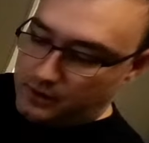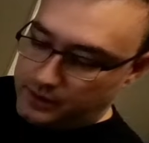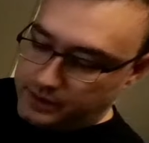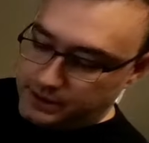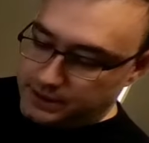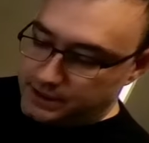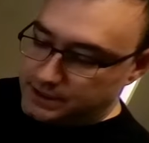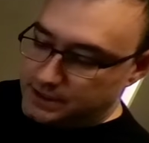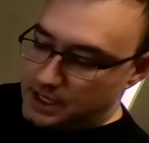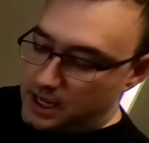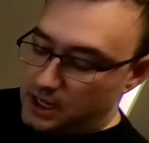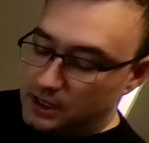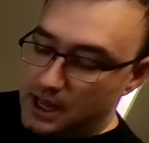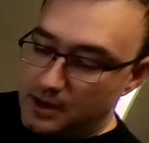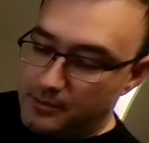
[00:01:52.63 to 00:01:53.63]
which is a
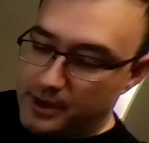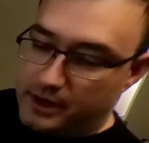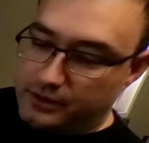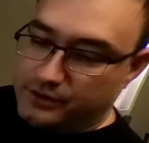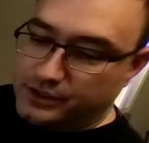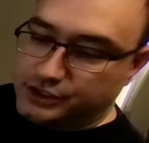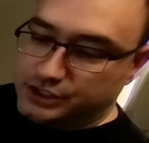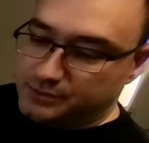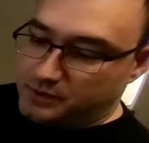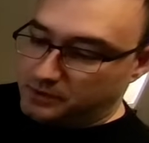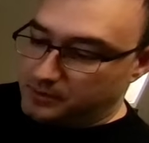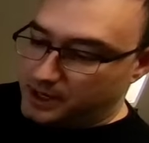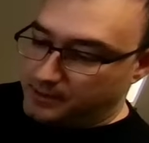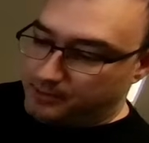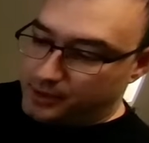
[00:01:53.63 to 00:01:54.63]
lot better than shipping
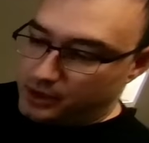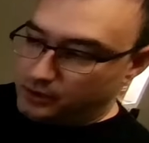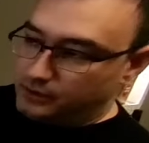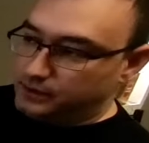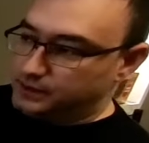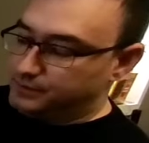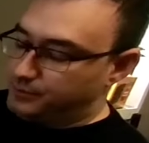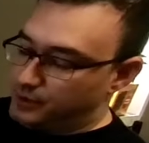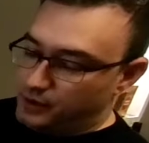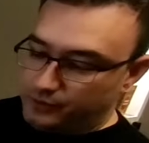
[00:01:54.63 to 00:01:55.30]
by boat.